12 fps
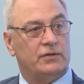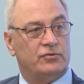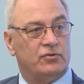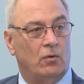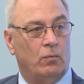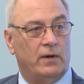
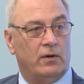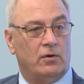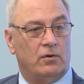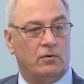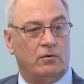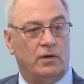So
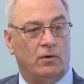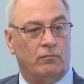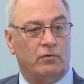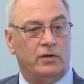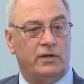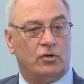we're, you know,
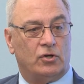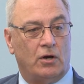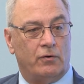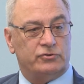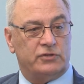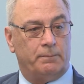really
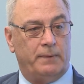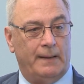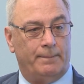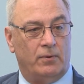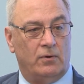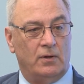encouraging
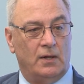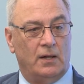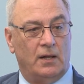people,